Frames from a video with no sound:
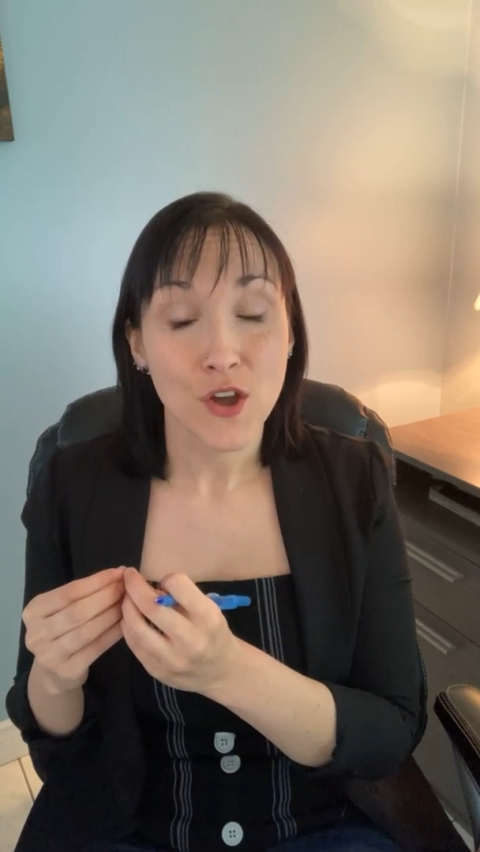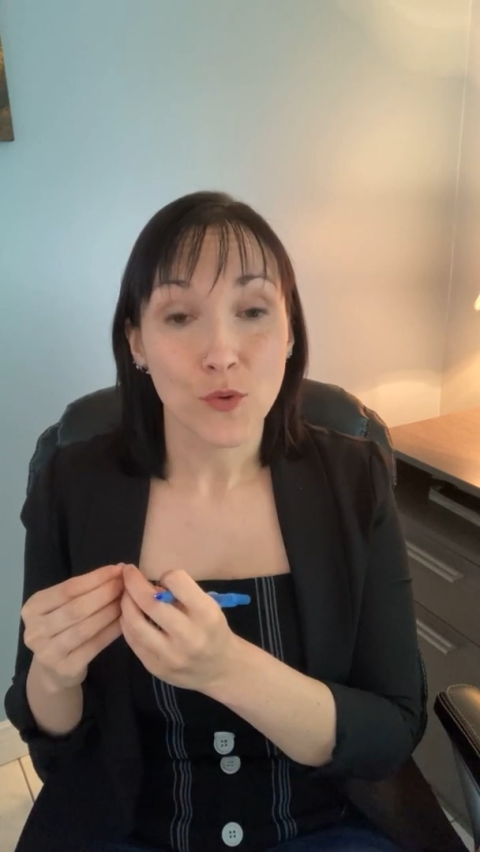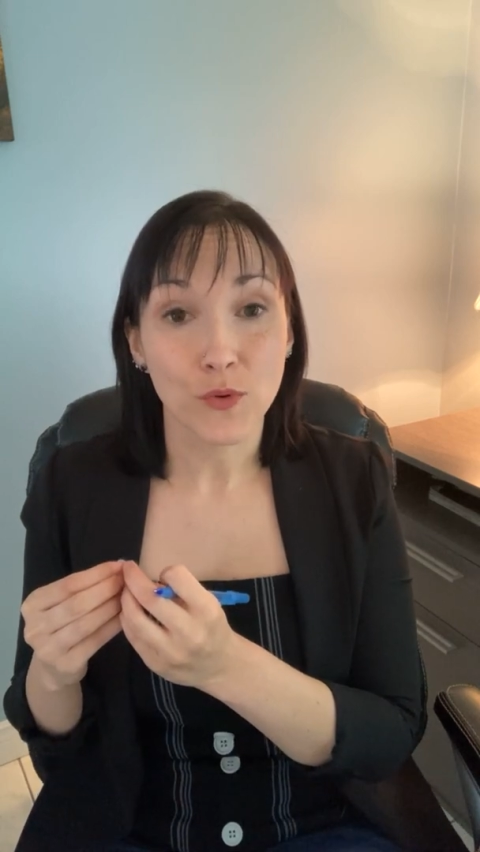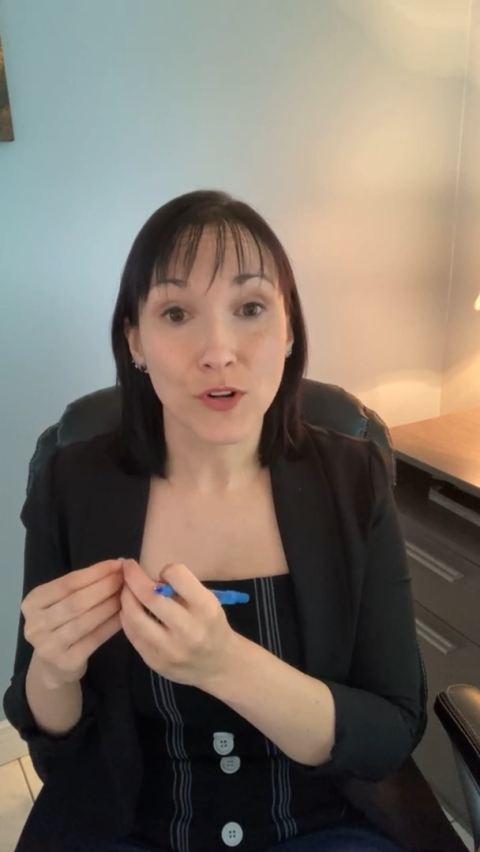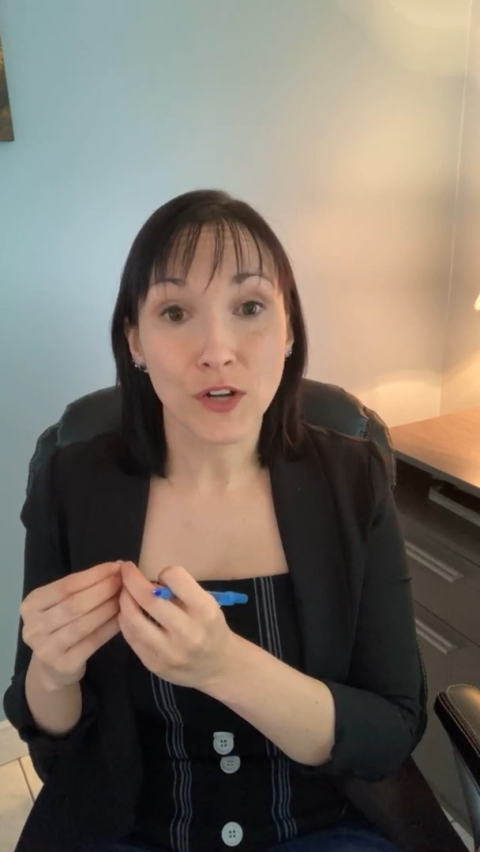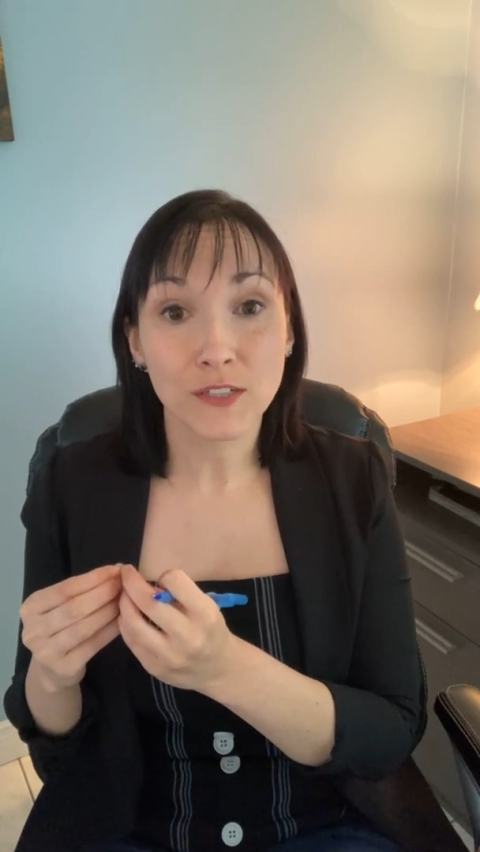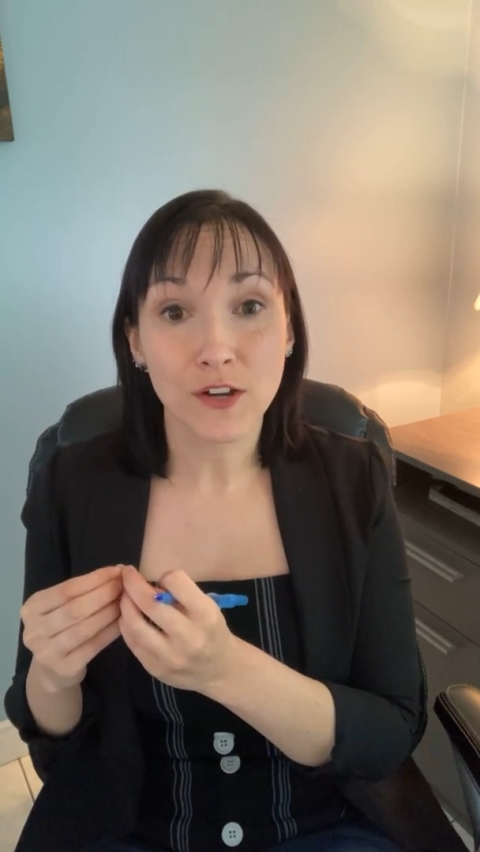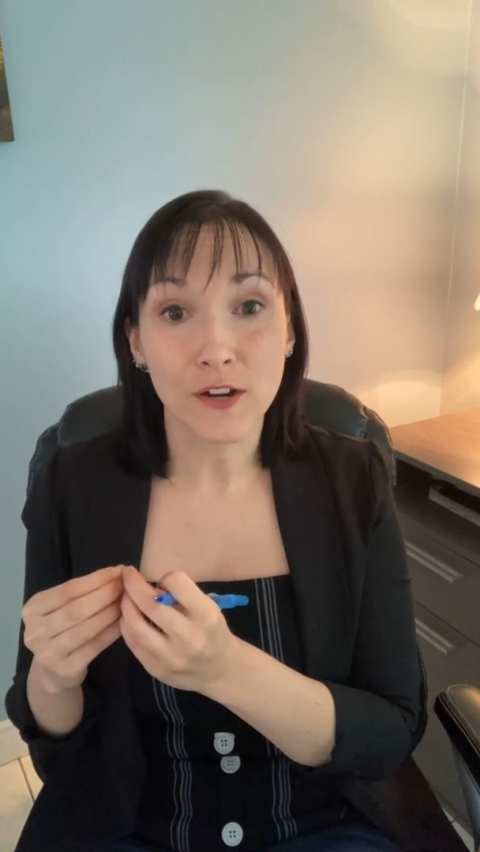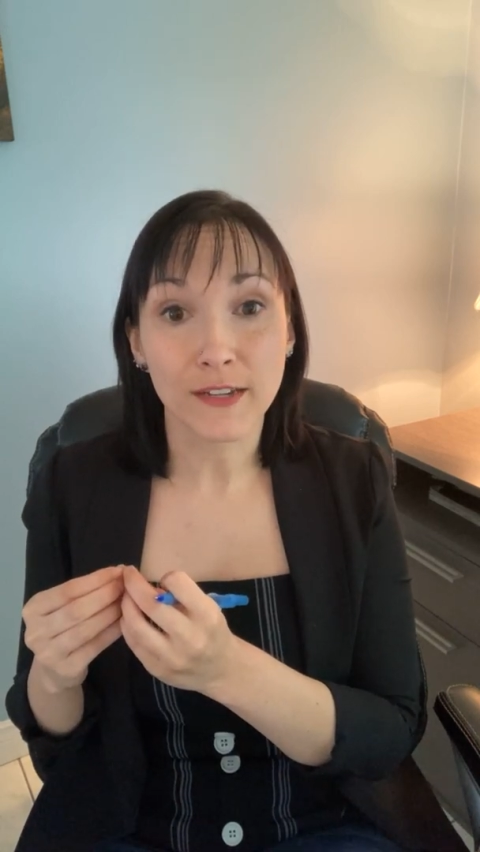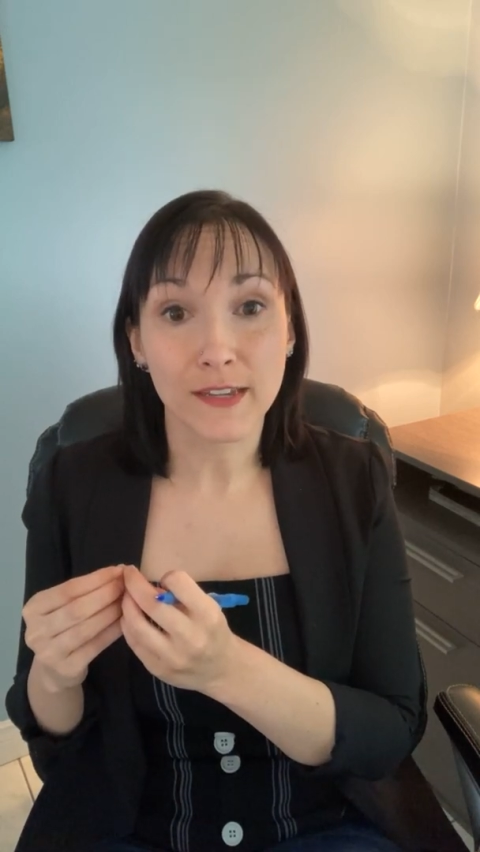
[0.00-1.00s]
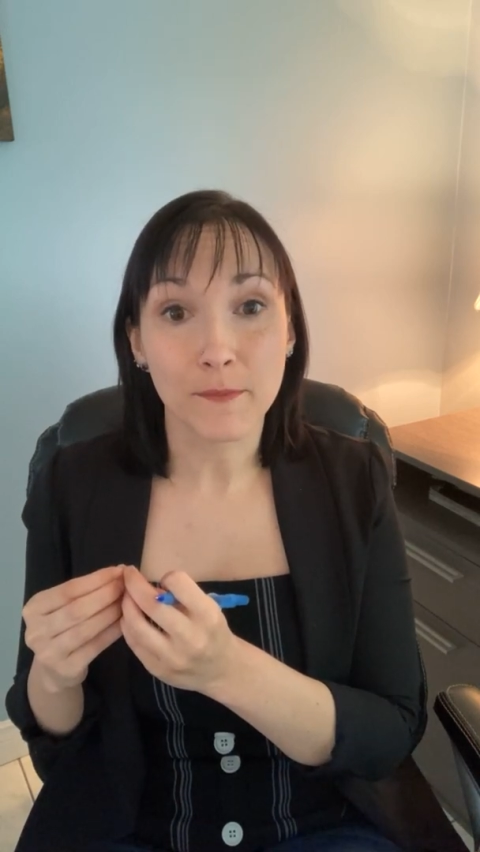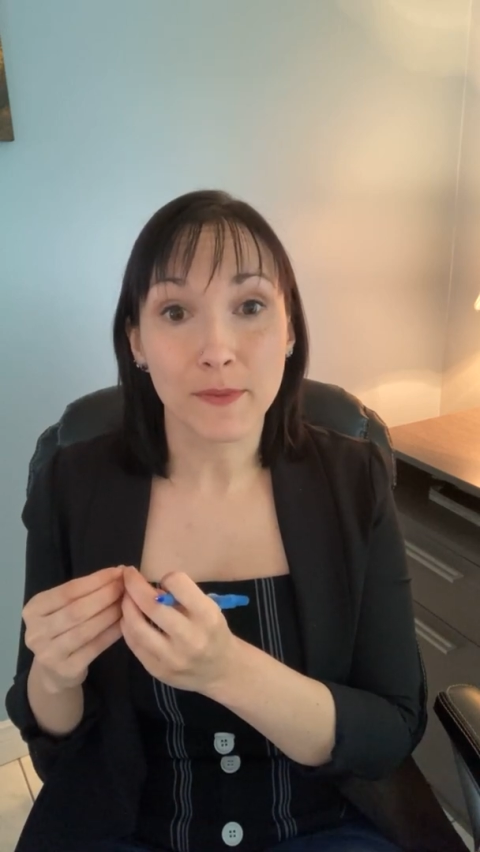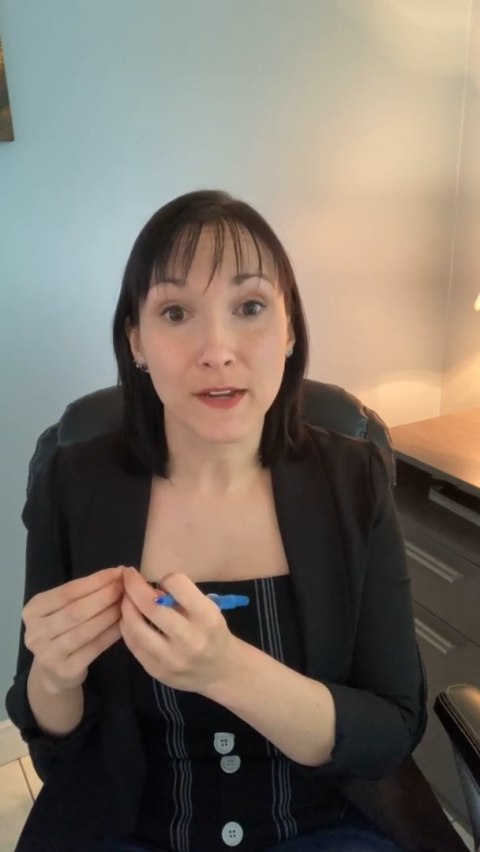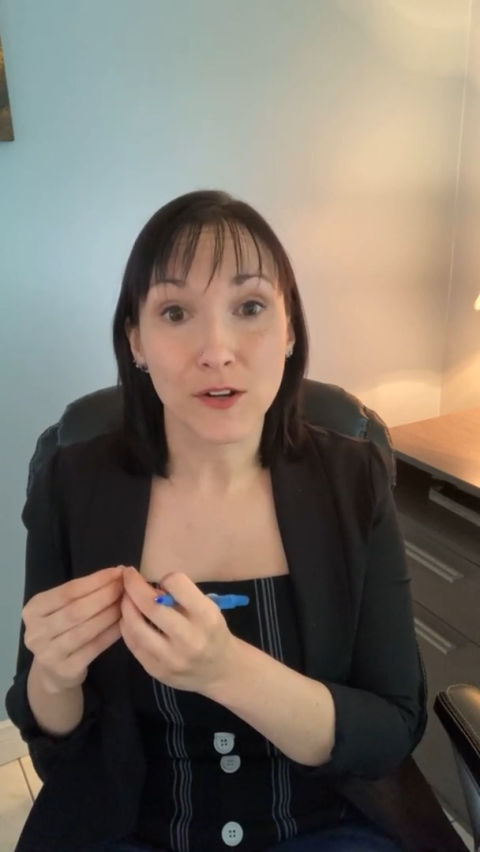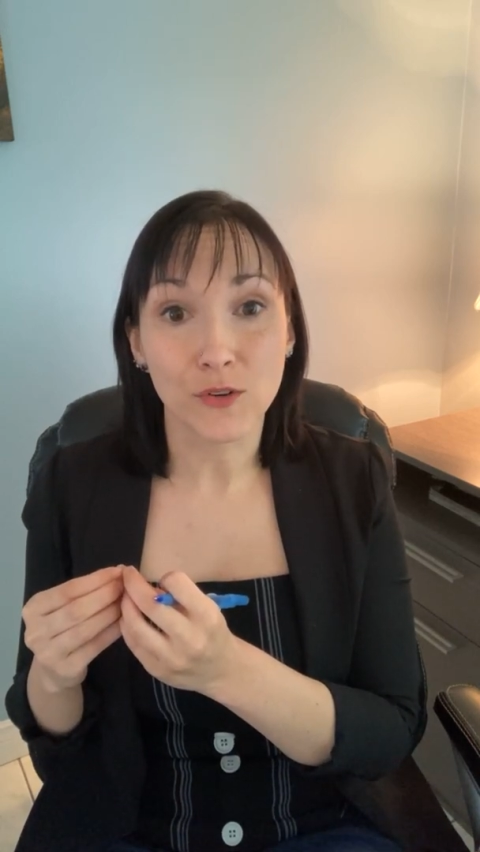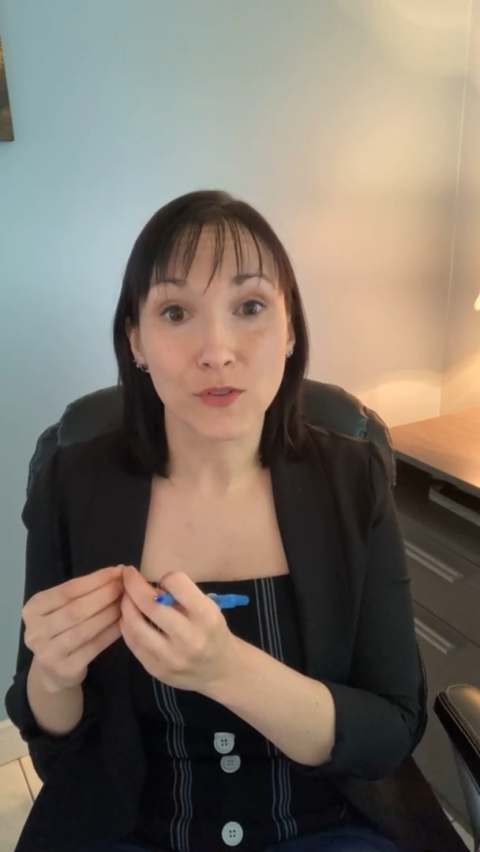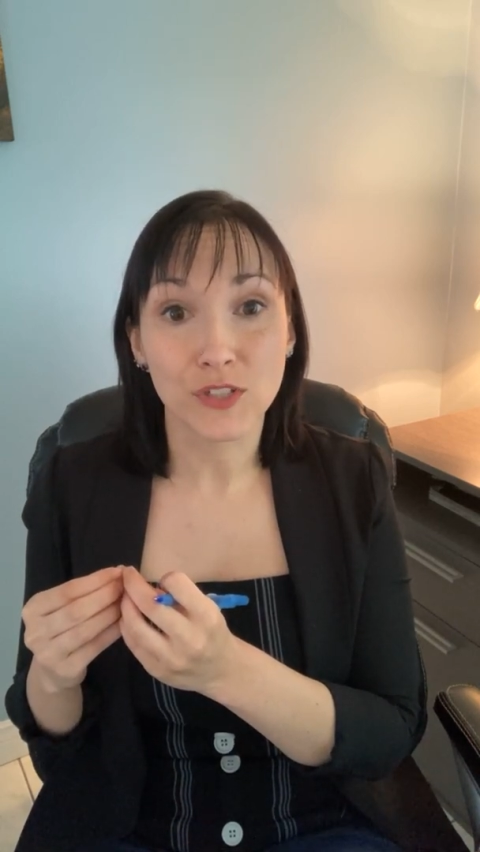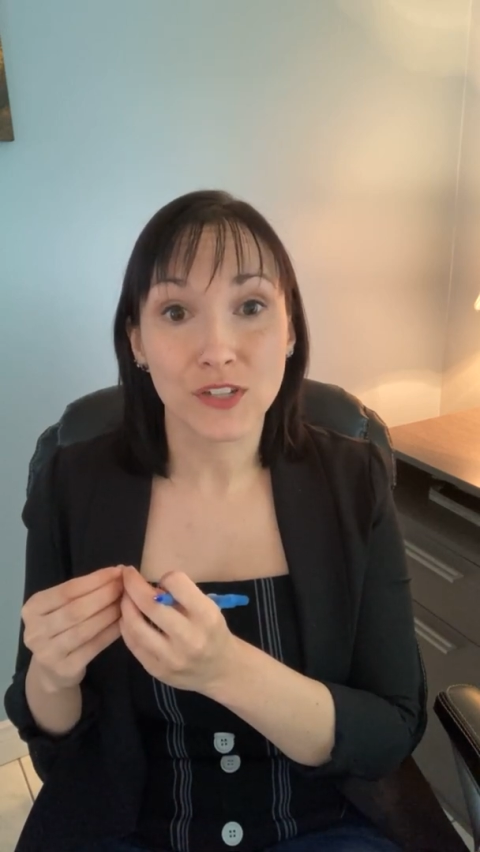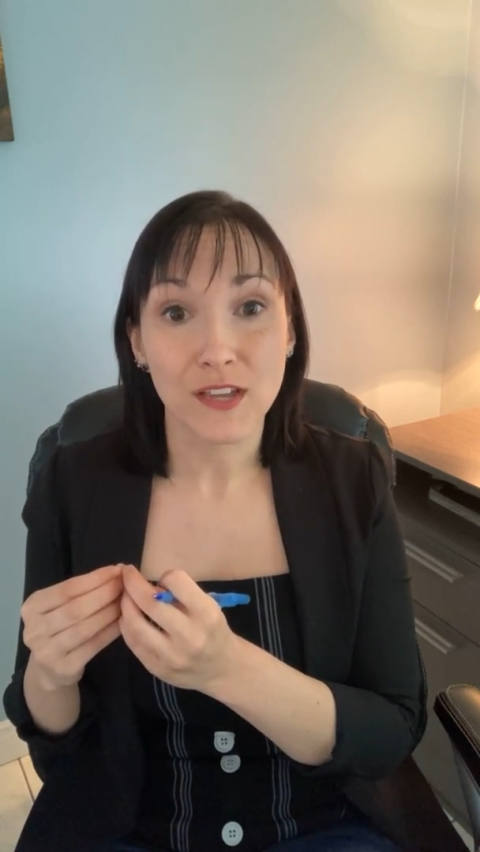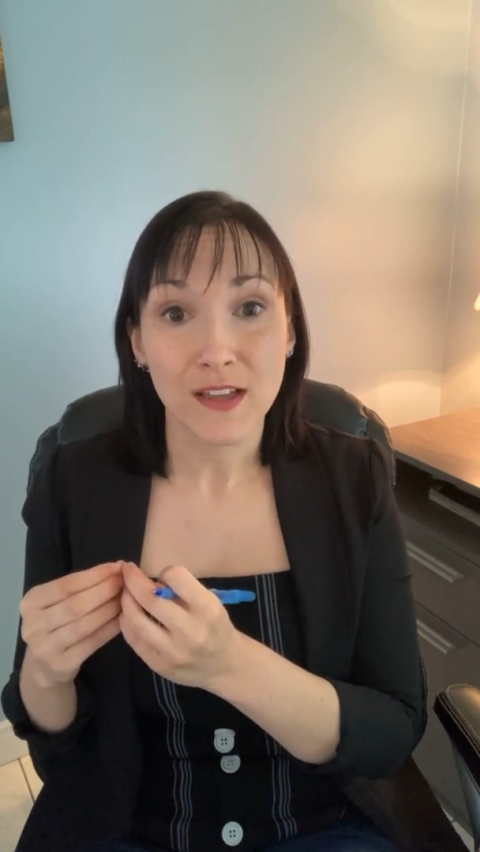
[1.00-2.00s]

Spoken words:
We're not talking about